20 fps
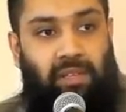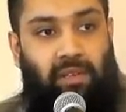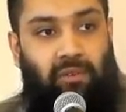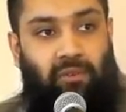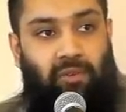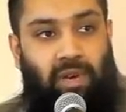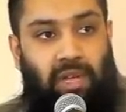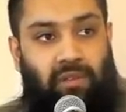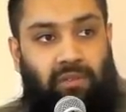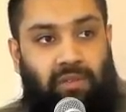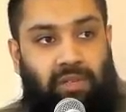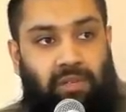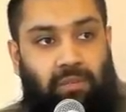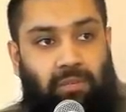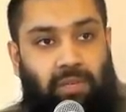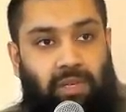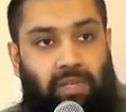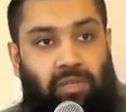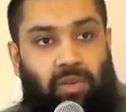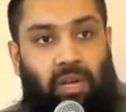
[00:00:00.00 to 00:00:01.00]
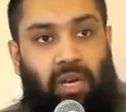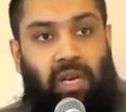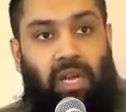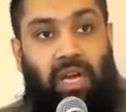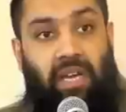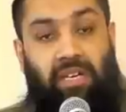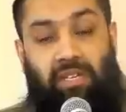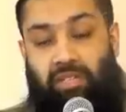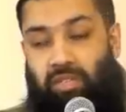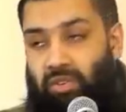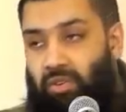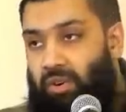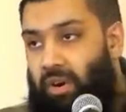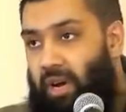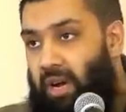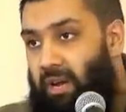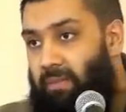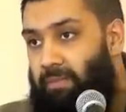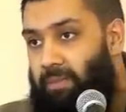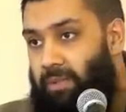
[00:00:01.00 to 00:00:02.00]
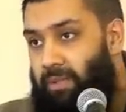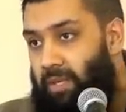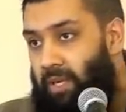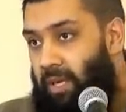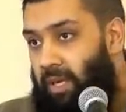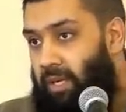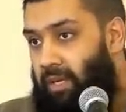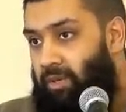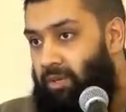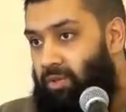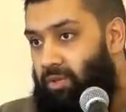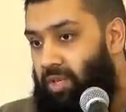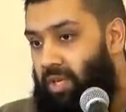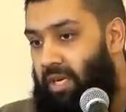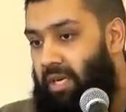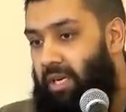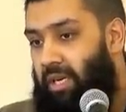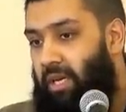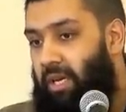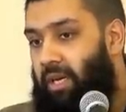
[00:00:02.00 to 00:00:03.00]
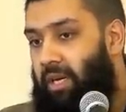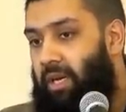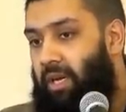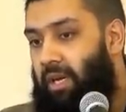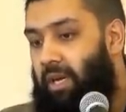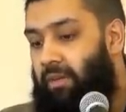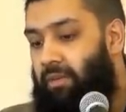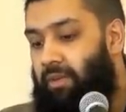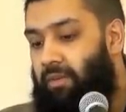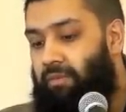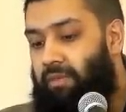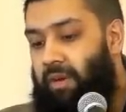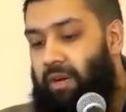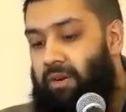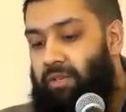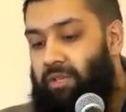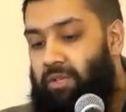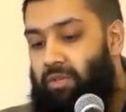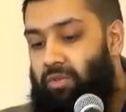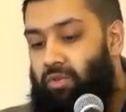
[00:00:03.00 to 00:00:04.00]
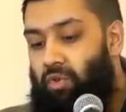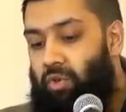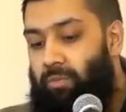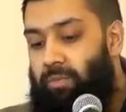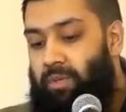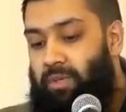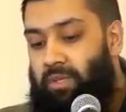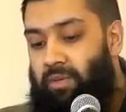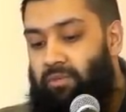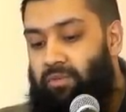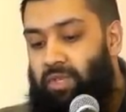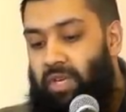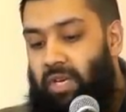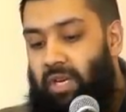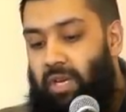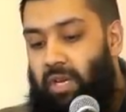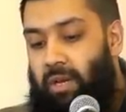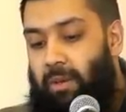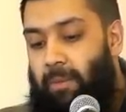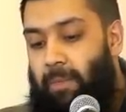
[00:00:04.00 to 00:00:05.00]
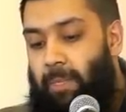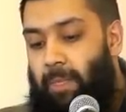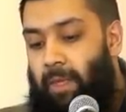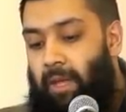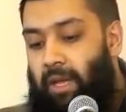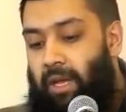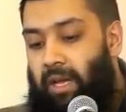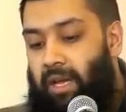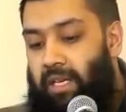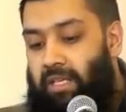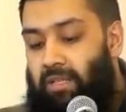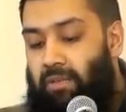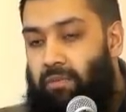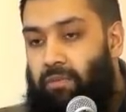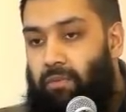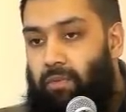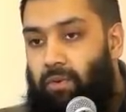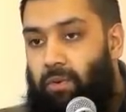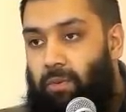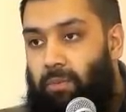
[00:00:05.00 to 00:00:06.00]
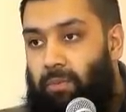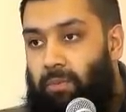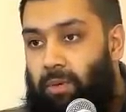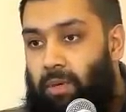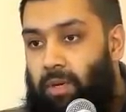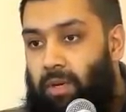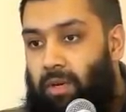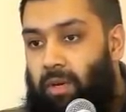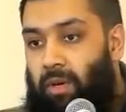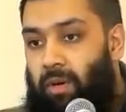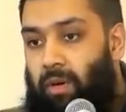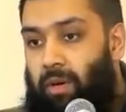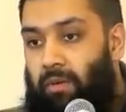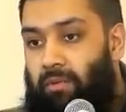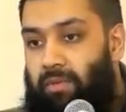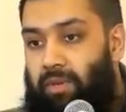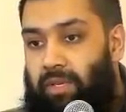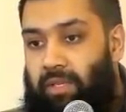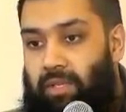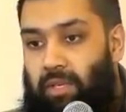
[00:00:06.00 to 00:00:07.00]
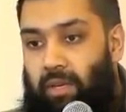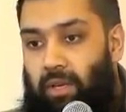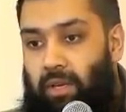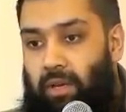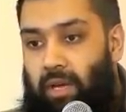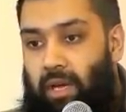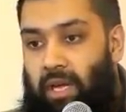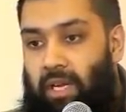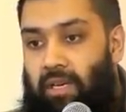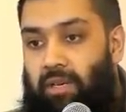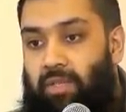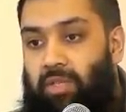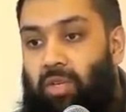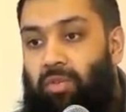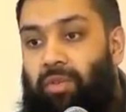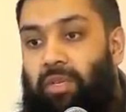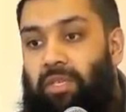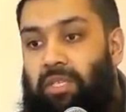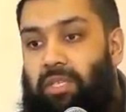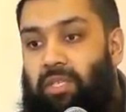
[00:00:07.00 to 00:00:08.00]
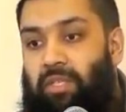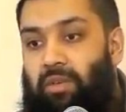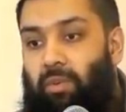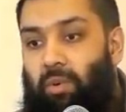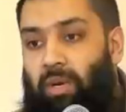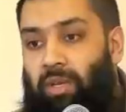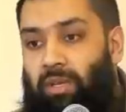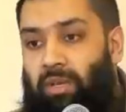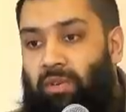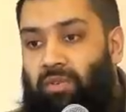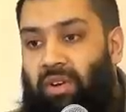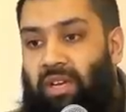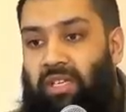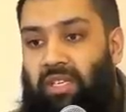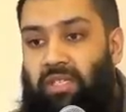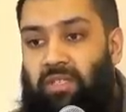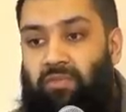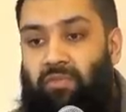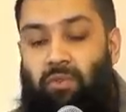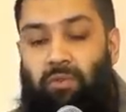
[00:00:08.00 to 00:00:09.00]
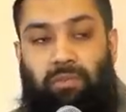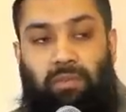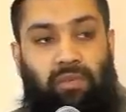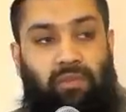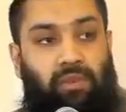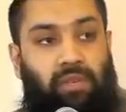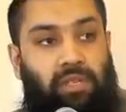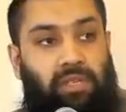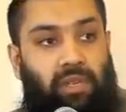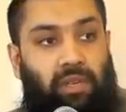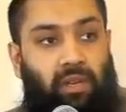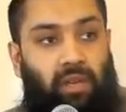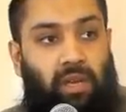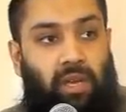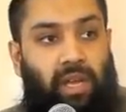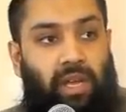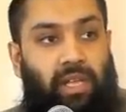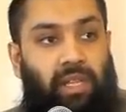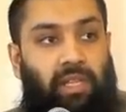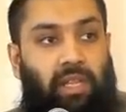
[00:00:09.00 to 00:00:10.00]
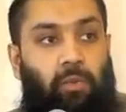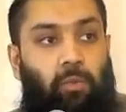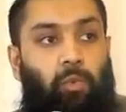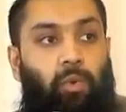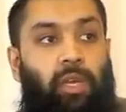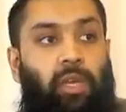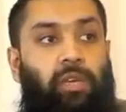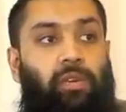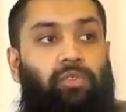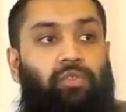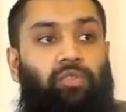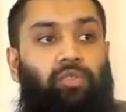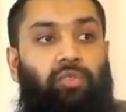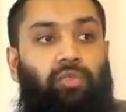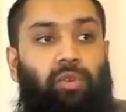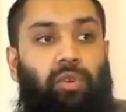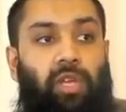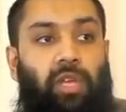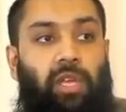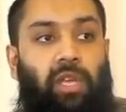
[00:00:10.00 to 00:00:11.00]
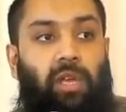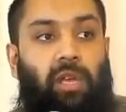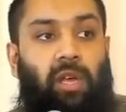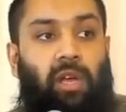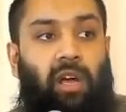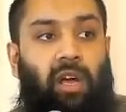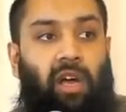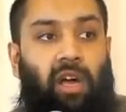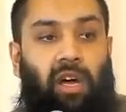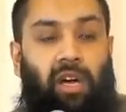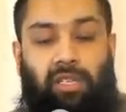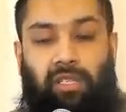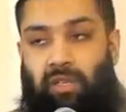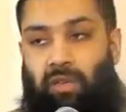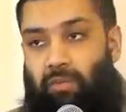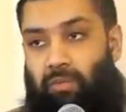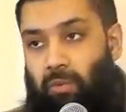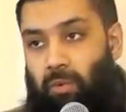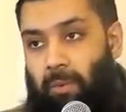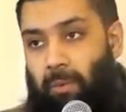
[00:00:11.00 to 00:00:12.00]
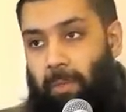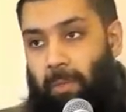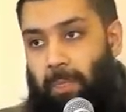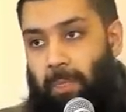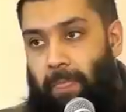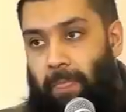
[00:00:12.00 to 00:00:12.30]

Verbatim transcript: He will never deplete. So Allah describes Jannah, the various enjoyments of Jannah, as a form of rizq. And so this is the, one of the greatest forms of rizq that we can truly ask for.